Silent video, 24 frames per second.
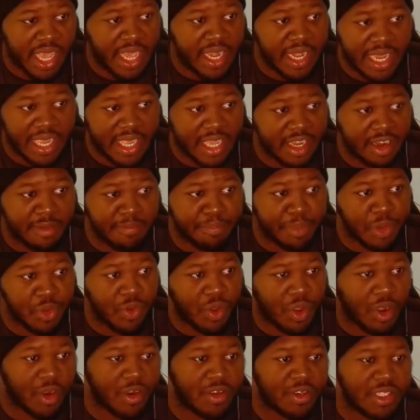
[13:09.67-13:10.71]
And I get a
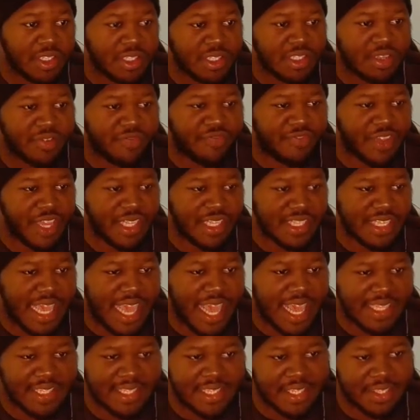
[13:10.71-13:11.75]
blue heart. This is a
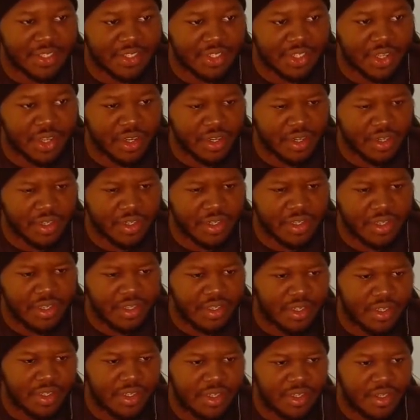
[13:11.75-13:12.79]
fantastic start.
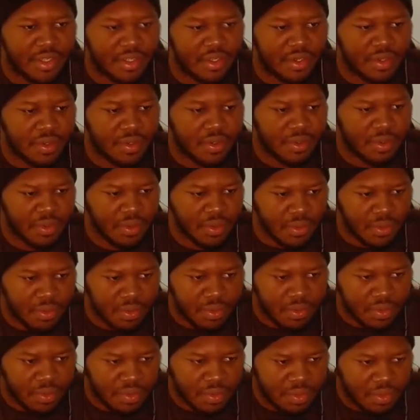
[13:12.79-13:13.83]
Ooh.
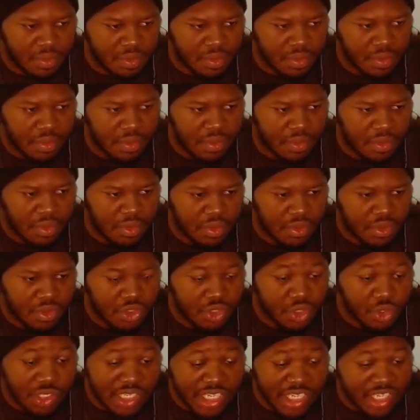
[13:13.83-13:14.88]

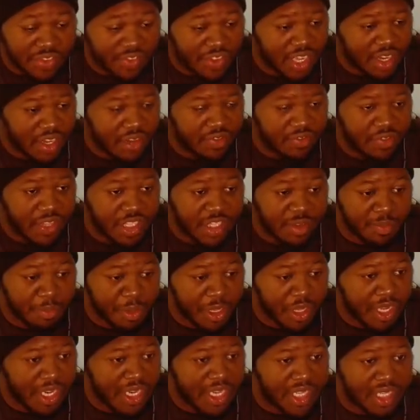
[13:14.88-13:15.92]
Two seconds of
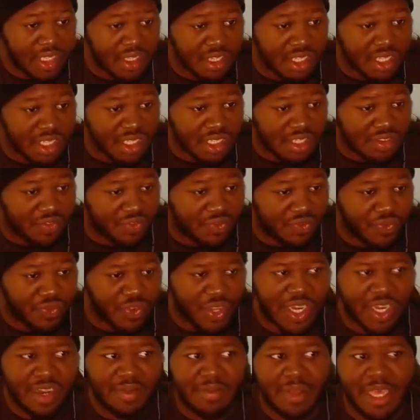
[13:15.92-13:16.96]
invincibility. This is
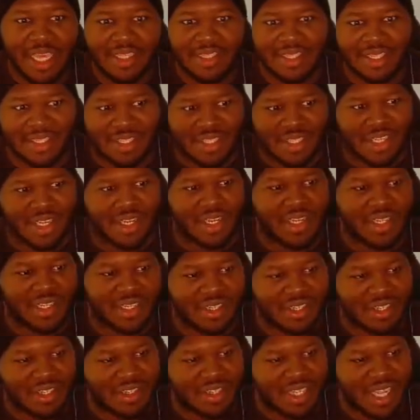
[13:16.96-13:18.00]
freaking amazing start.
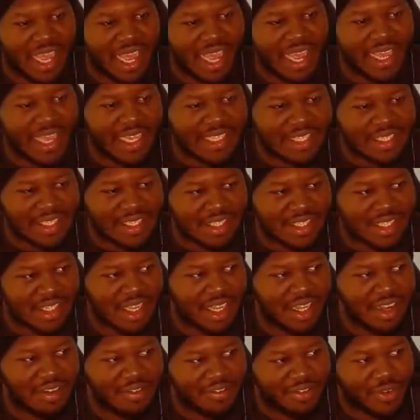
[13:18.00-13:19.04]
Dude, Heket's
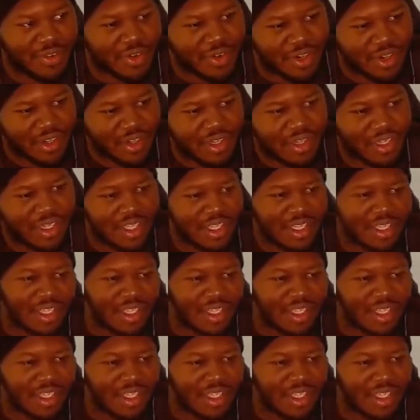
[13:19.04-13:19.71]
done for.